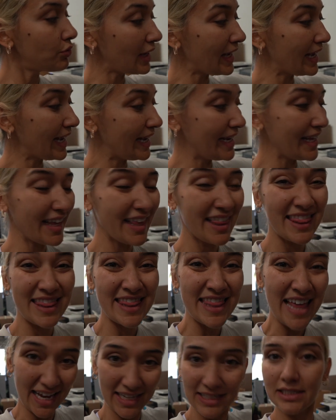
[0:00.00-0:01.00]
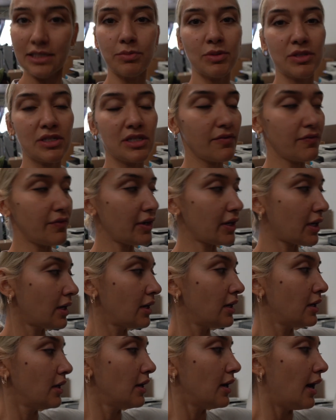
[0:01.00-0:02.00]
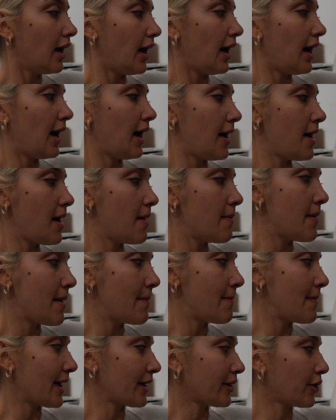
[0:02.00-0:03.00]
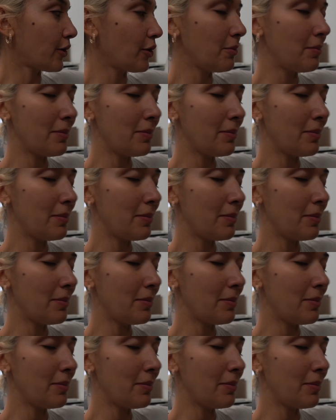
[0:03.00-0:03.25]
hitting that specific um, macro.